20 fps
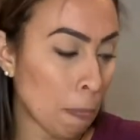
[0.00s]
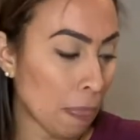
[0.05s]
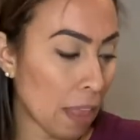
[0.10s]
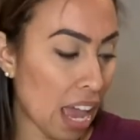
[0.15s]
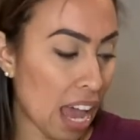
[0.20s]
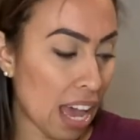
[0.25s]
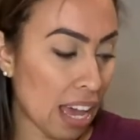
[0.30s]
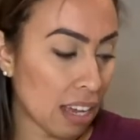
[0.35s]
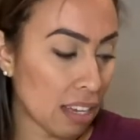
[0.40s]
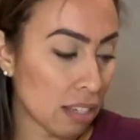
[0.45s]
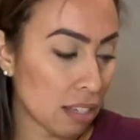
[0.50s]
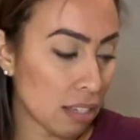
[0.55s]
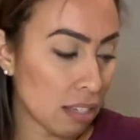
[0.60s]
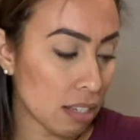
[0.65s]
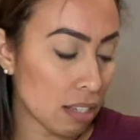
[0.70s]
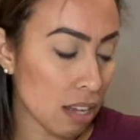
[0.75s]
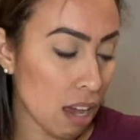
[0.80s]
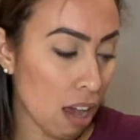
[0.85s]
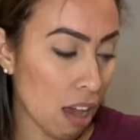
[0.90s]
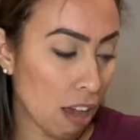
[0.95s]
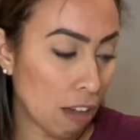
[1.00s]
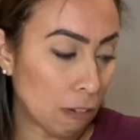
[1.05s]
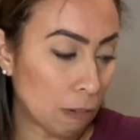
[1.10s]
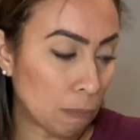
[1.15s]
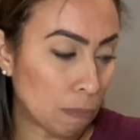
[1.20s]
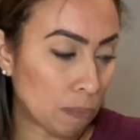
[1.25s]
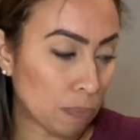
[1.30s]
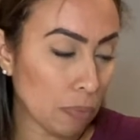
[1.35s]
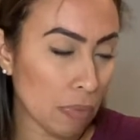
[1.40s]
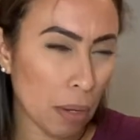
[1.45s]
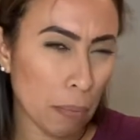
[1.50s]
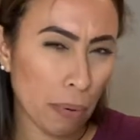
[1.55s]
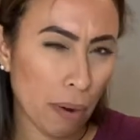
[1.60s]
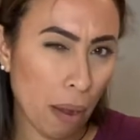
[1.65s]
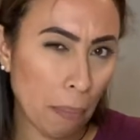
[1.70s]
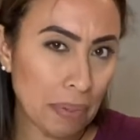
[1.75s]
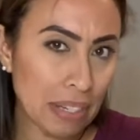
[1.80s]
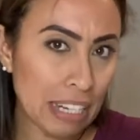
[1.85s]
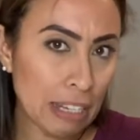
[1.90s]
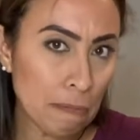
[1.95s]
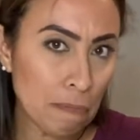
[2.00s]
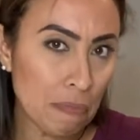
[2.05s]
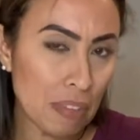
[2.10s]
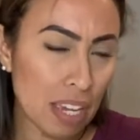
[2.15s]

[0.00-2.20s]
as prominent.